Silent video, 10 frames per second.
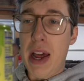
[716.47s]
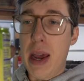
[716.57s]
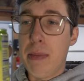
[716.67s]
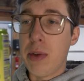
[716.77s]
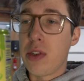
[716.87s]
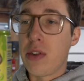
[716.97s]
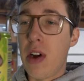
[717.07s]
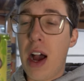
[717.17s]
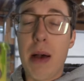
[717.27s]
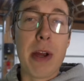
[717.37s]
Pineapple
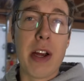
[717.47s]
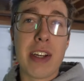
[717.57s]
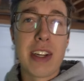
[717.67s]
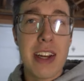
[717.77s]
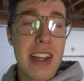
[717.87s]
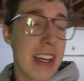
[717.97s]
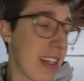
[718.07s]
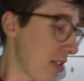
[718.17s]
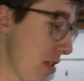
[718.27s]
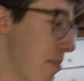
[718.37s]
strawberry today. That's
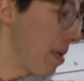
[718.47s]
actually a